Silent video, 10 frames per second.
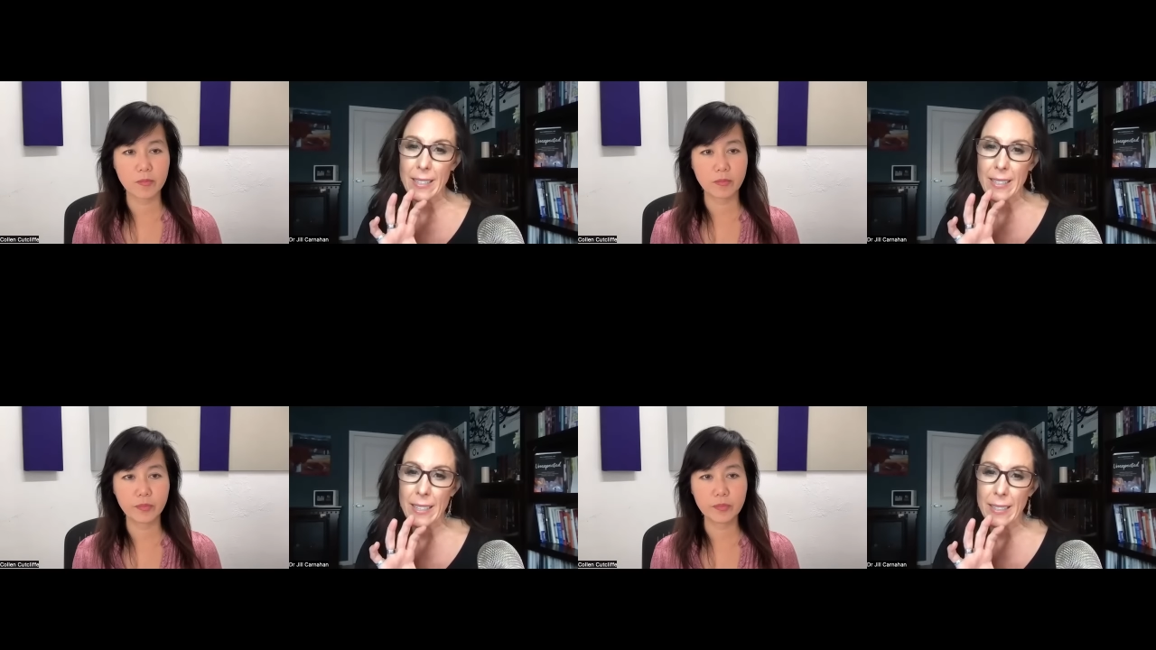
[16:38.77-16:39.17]

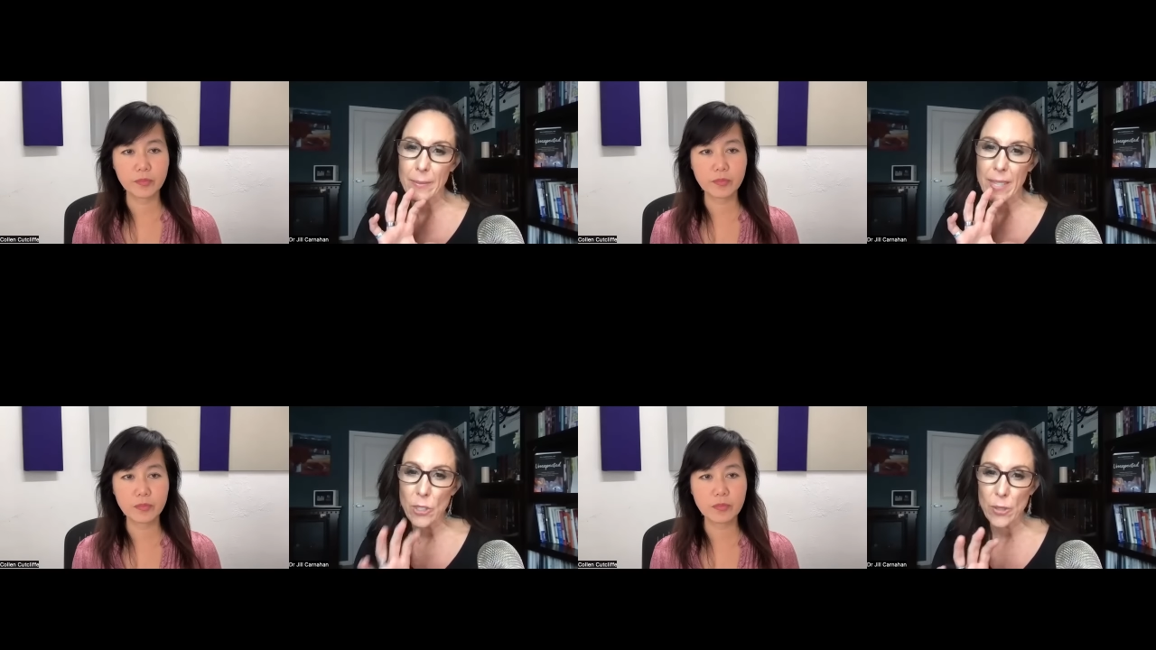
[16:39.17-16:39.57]
Speaker 1: the
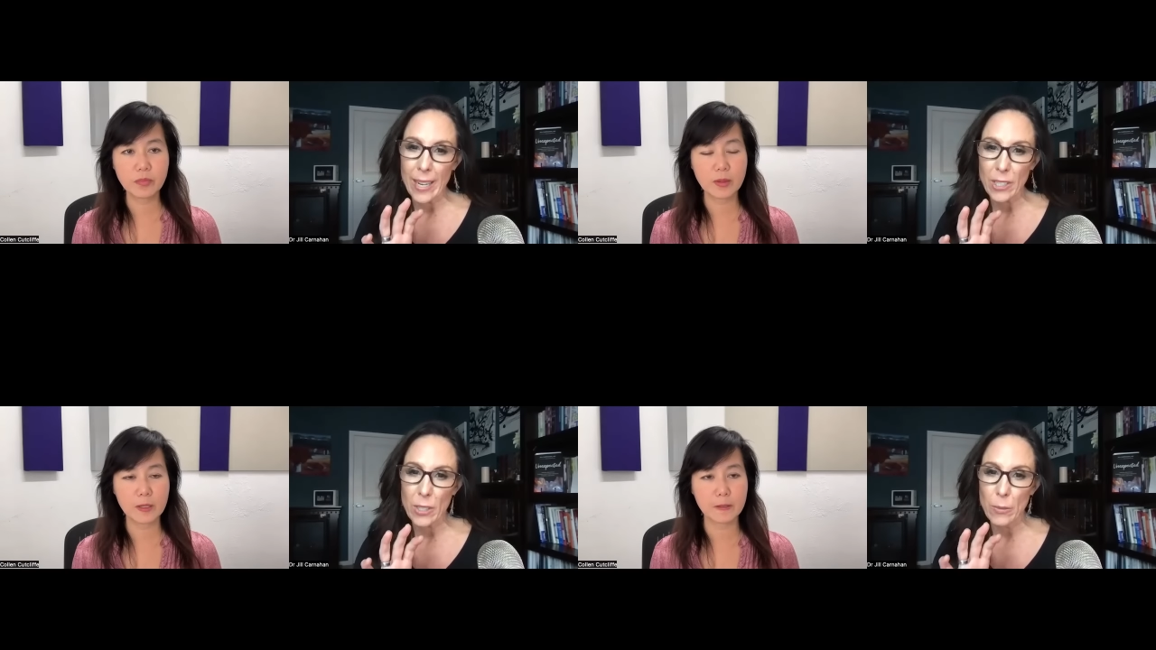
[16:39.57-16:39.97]

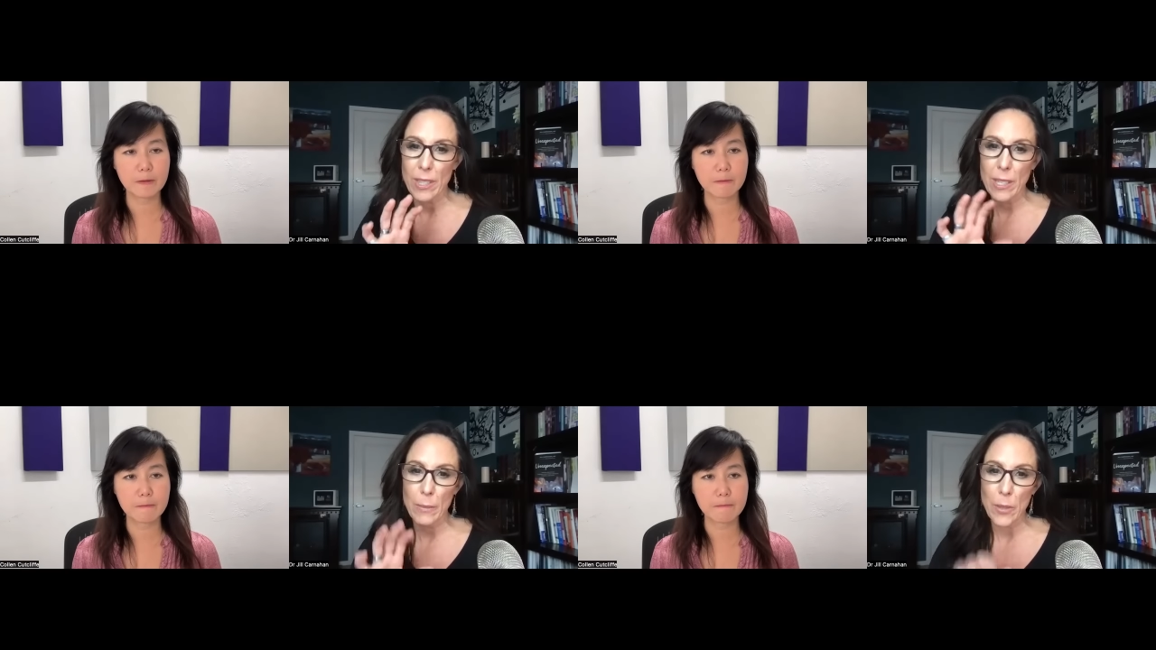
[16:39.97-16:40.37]
interaction
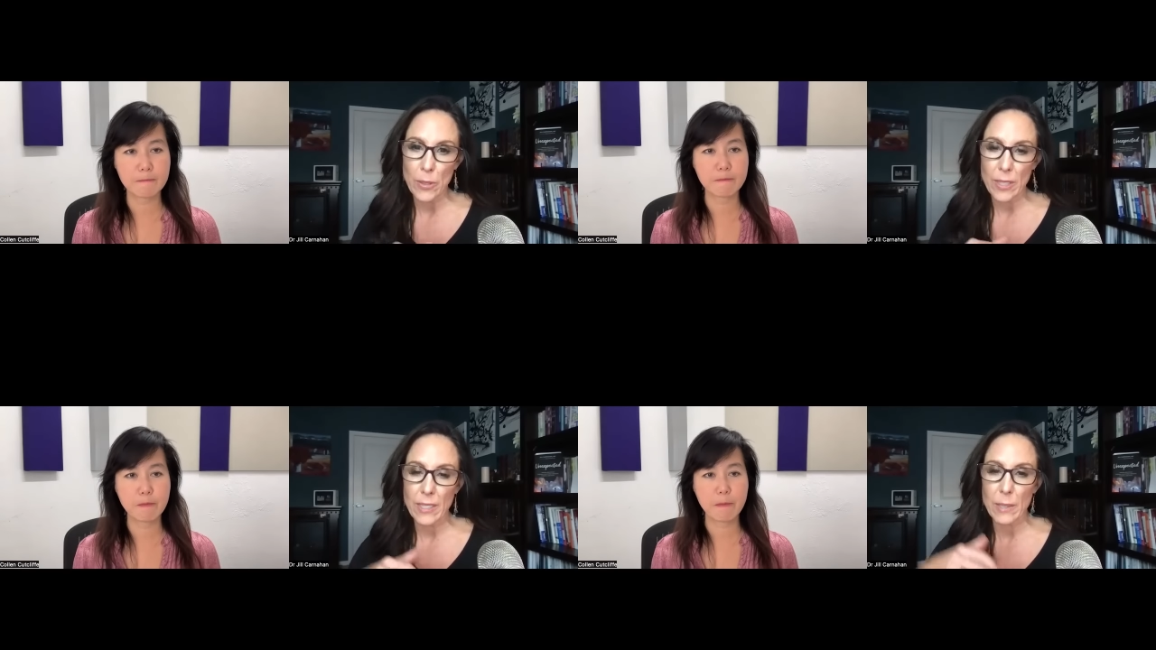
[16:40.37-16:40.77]
with the immune
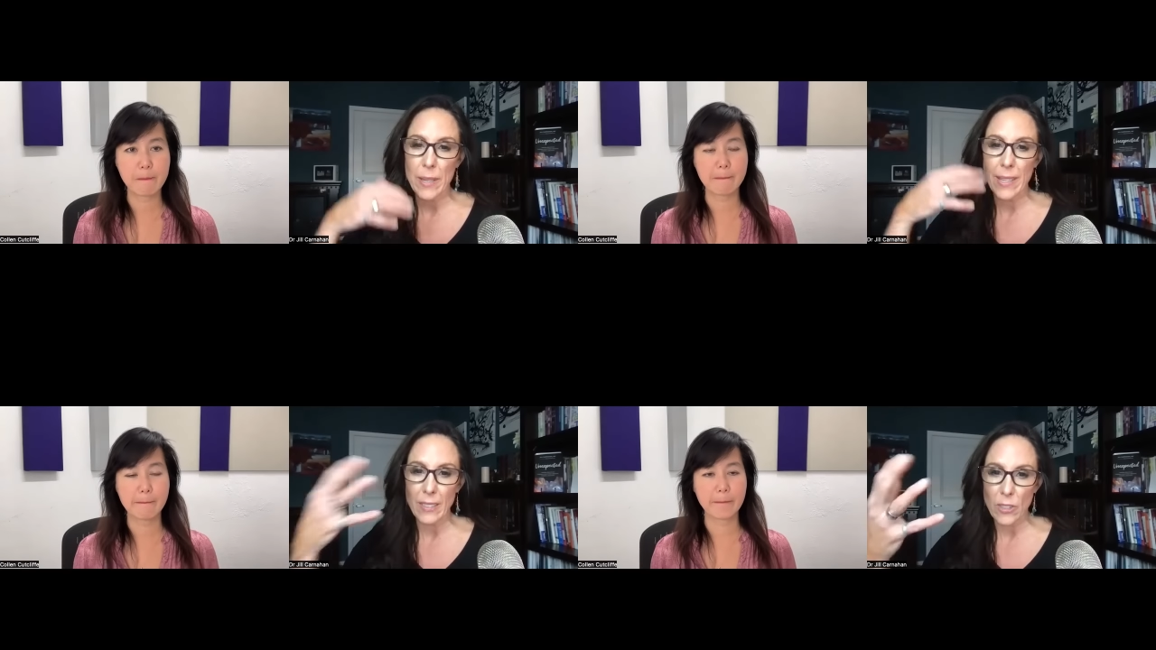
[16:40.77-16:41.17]
system
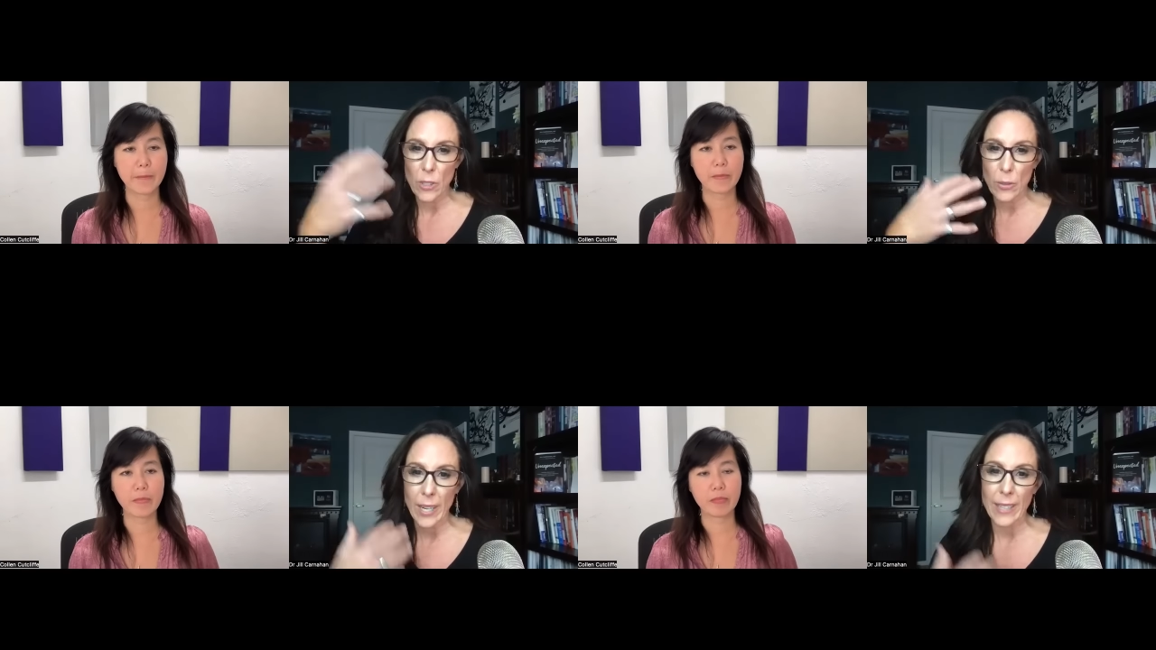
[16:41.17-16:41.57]
and these
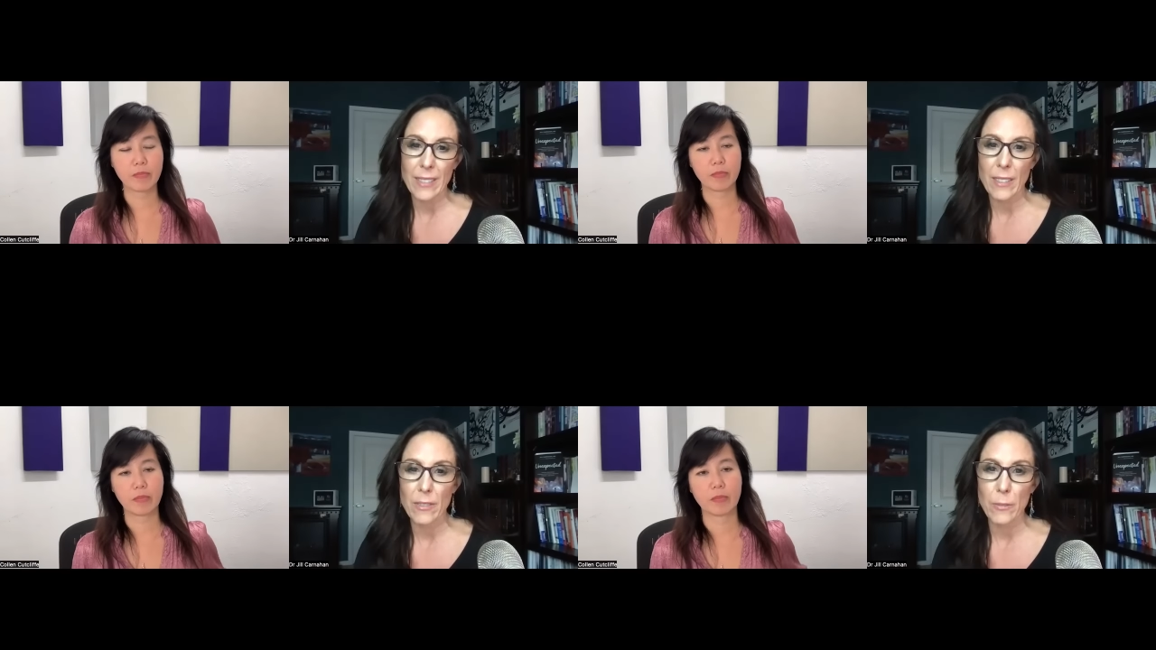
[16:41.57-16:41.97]
new
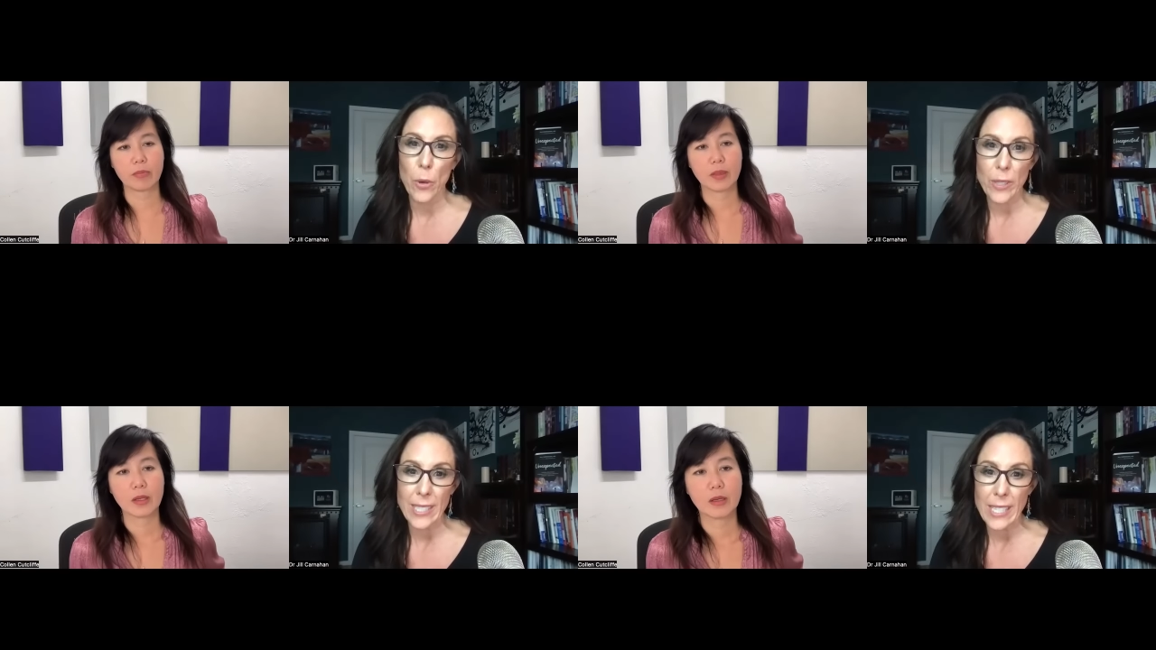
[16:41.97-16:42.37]
kinds of
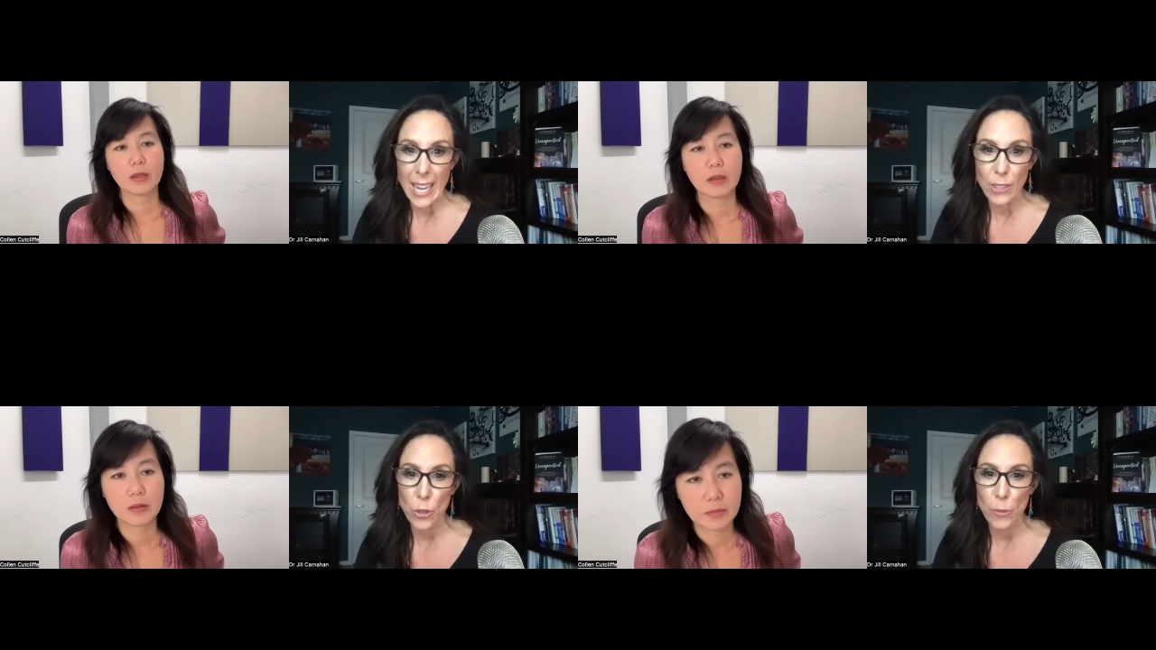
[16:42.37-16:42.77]
more
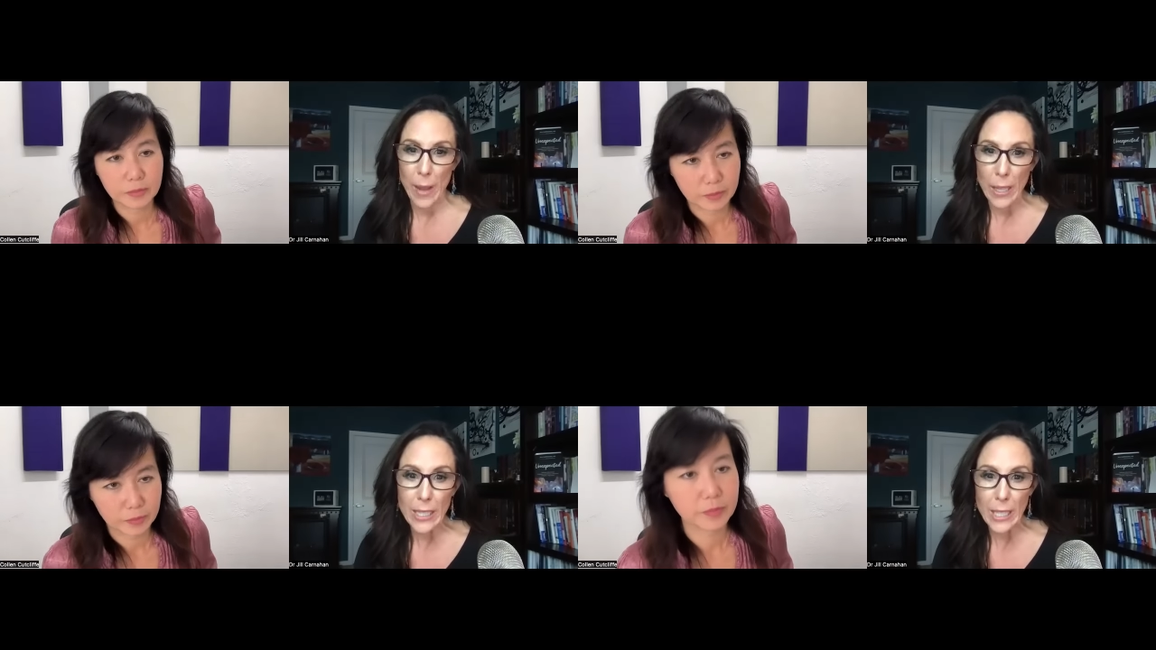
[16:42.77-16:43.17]
natural
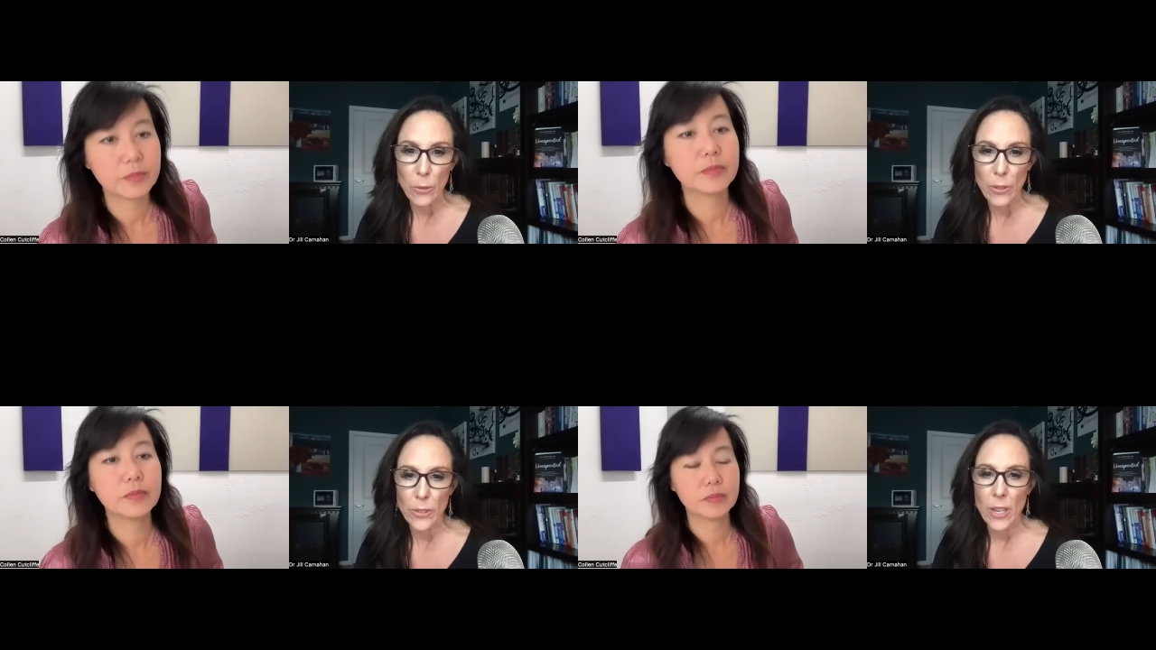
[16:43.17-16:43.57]

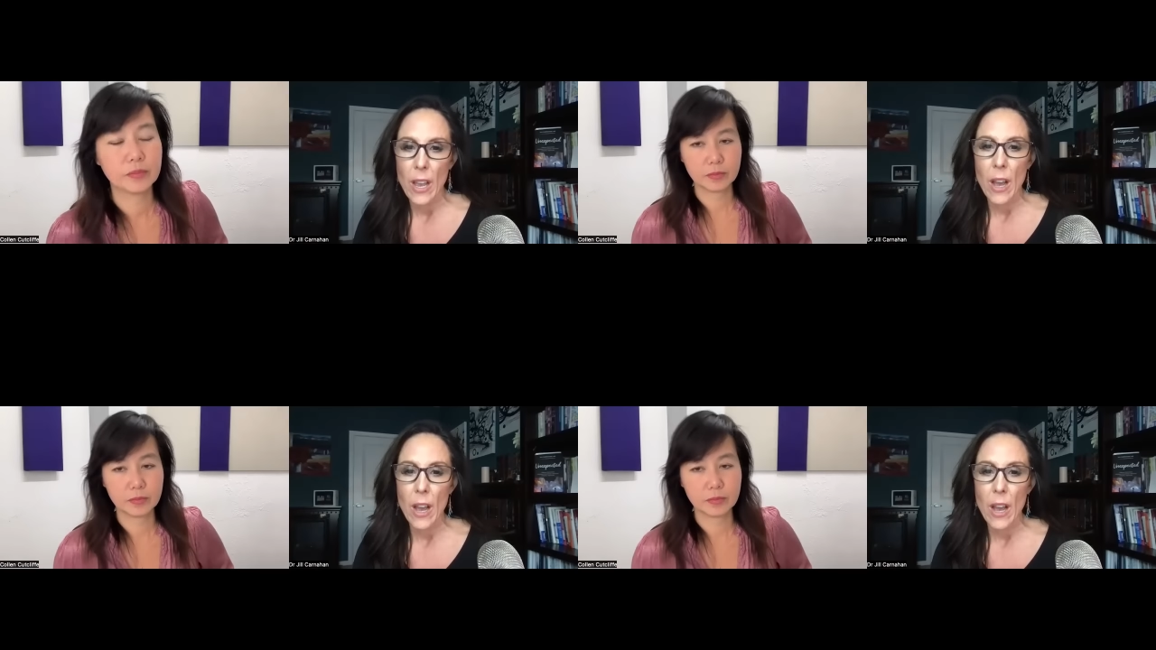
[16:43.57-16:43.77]
molecules